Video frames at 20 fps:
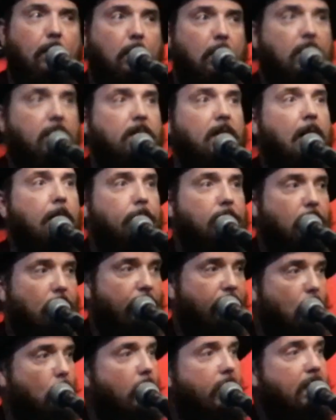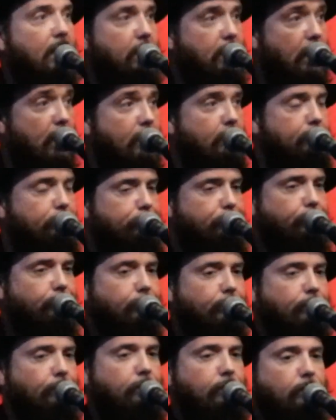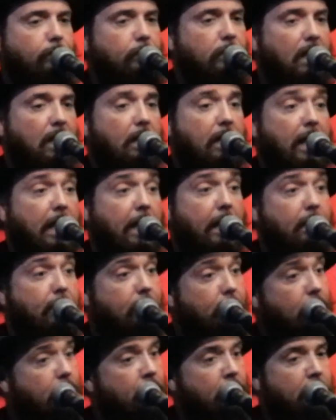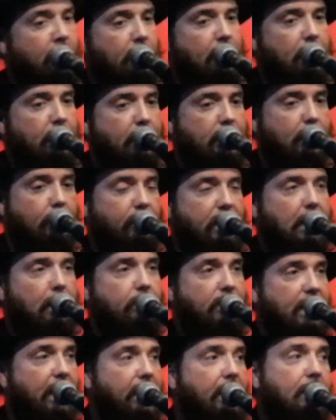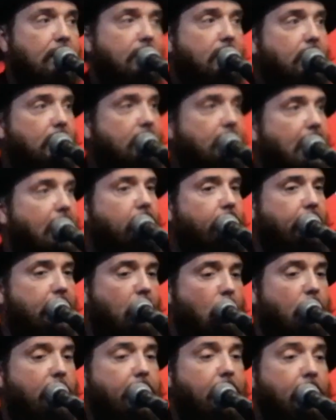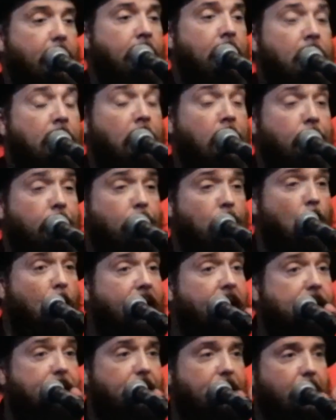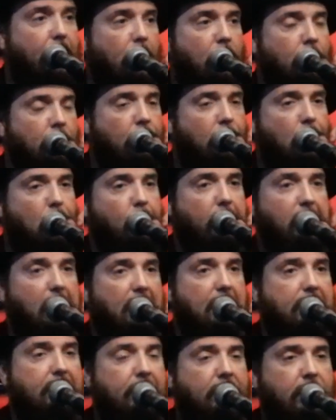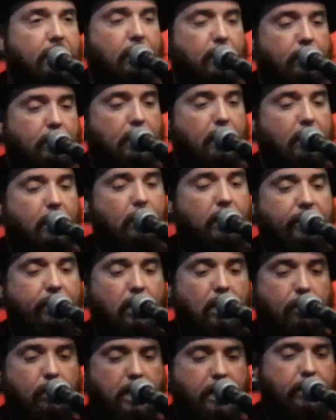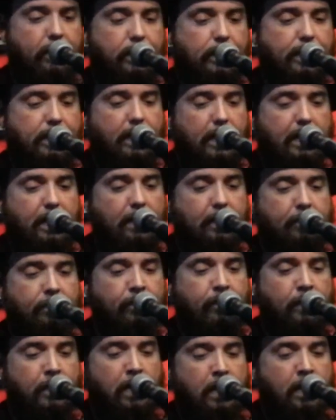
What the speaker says: looked up to for what he had done. And sometimes that ends exactly that way. 2 weeks ago, we lost another one of our brothers. A